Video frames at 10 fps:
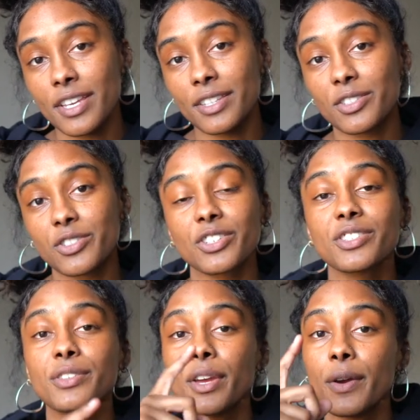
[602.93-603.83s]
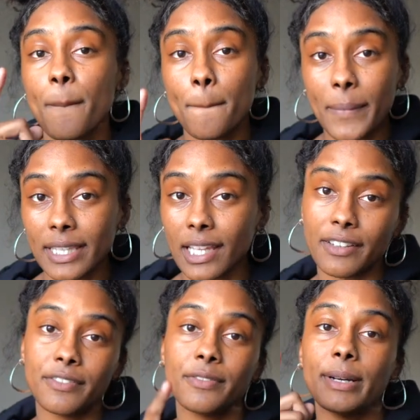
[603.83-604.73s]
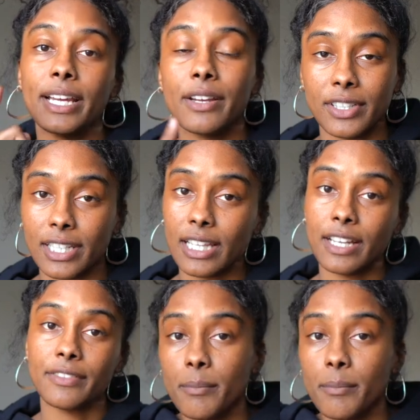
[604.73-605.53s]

This is just my life, my everyday life,